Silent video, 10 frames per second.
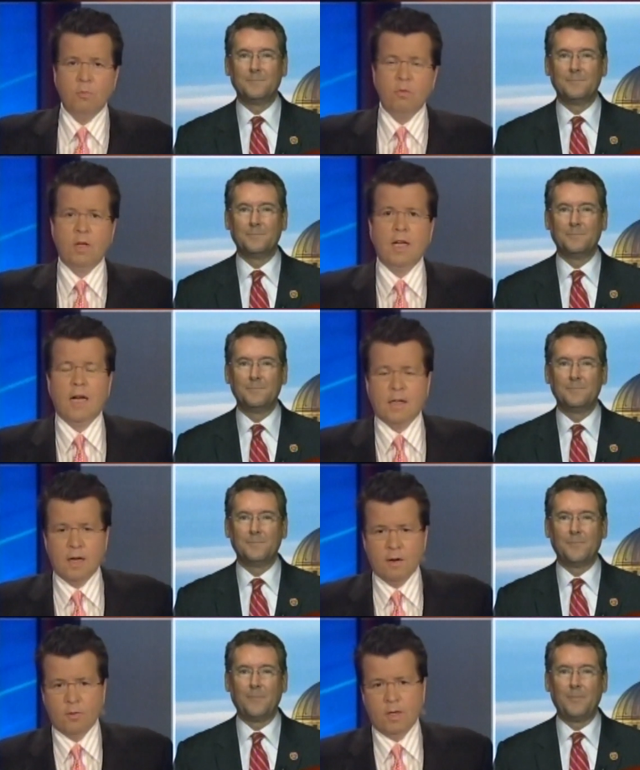Speaker 1: you pointed out,
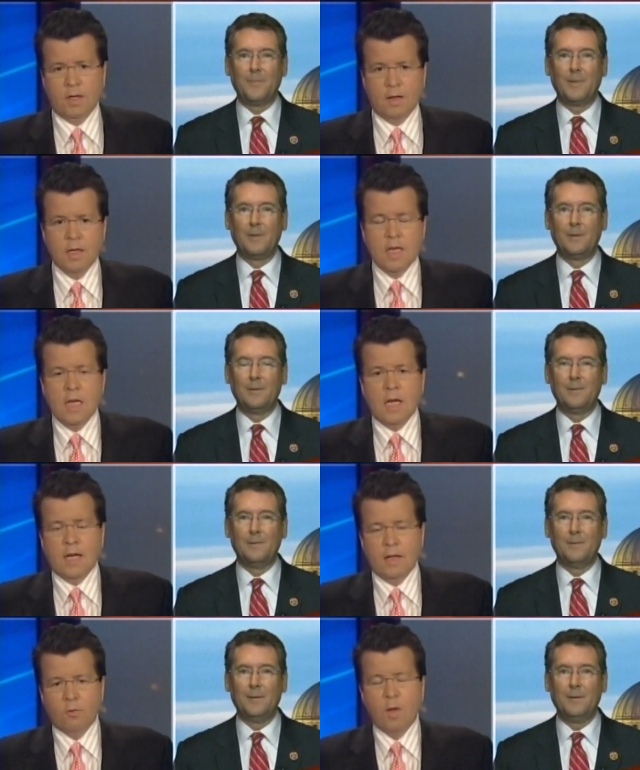Congressman. And
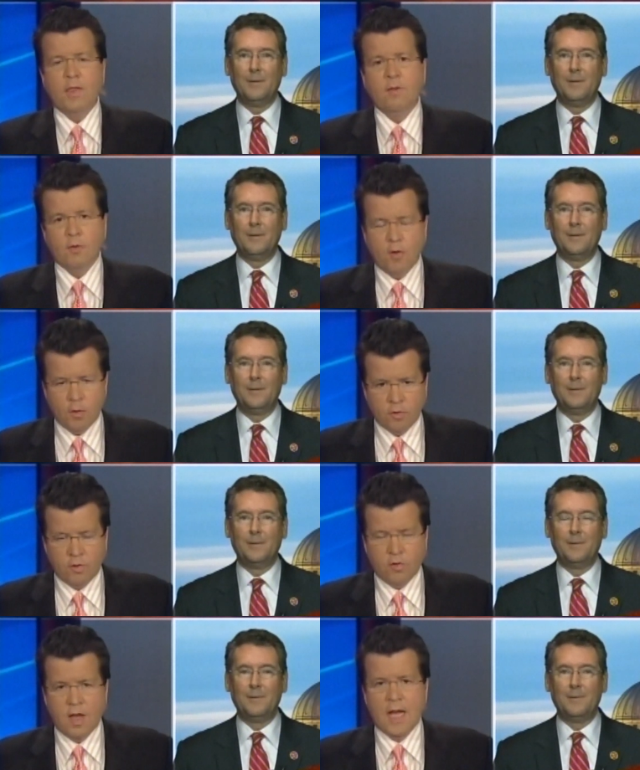uh, it's one thing for folks to
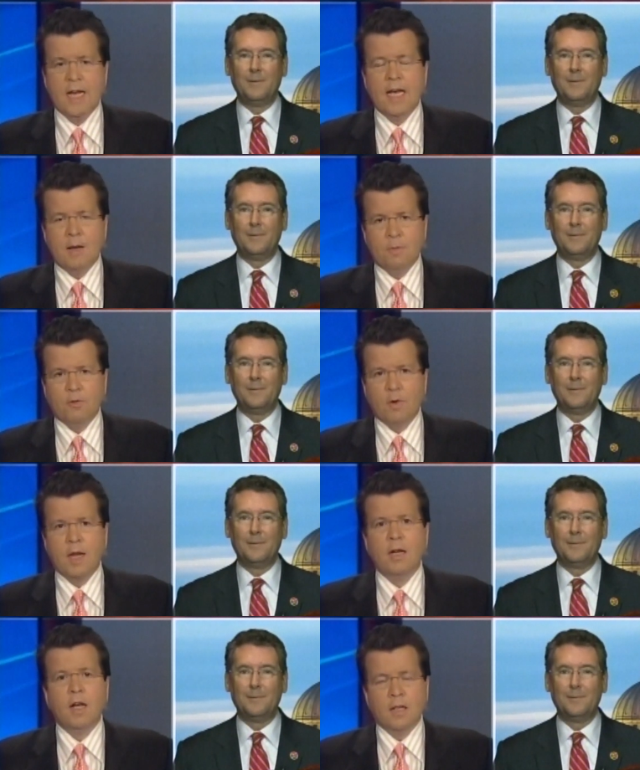sign up; it's
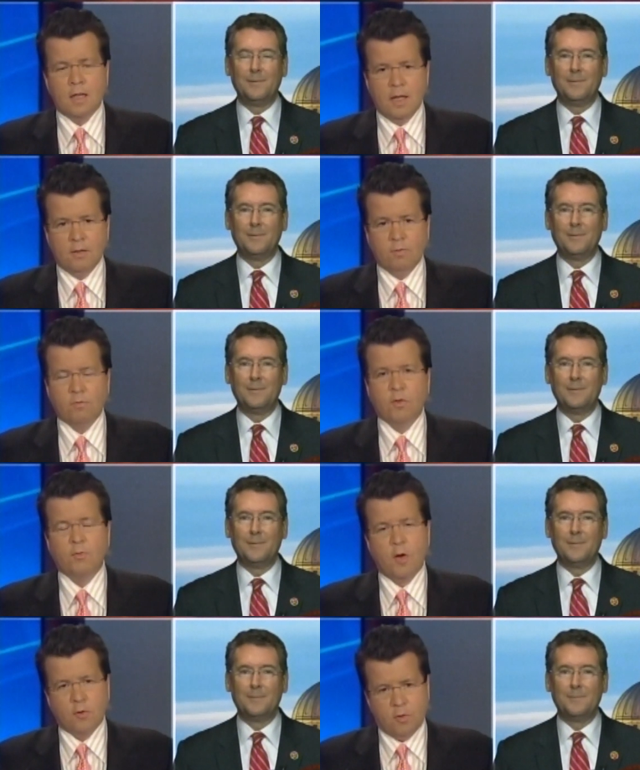quite another thing for
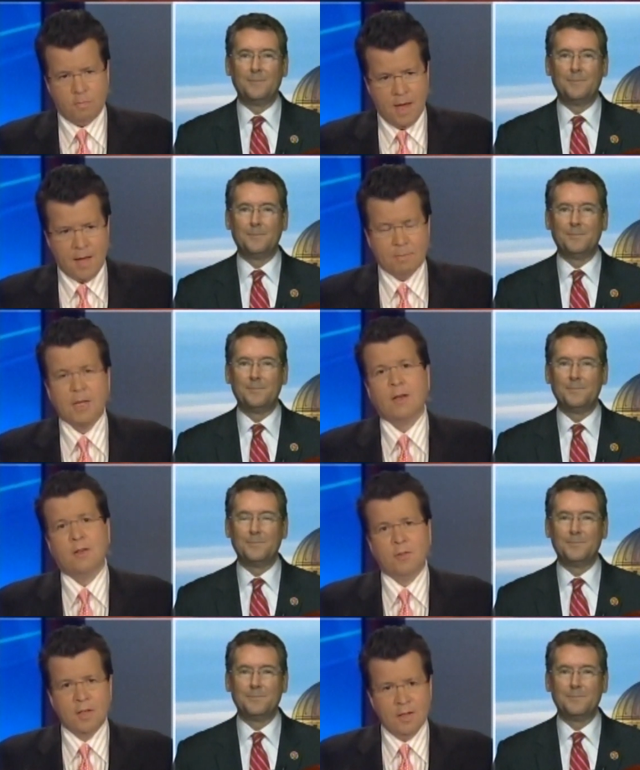folks to pay it,
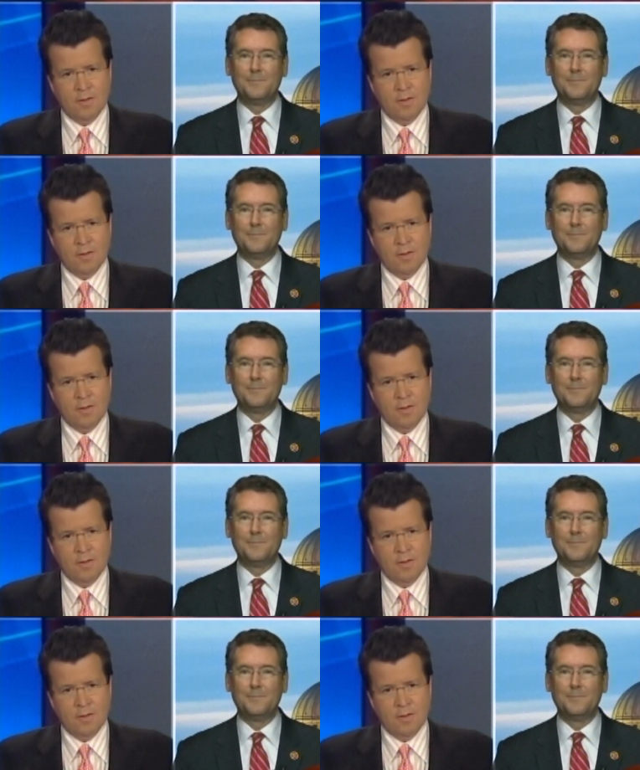because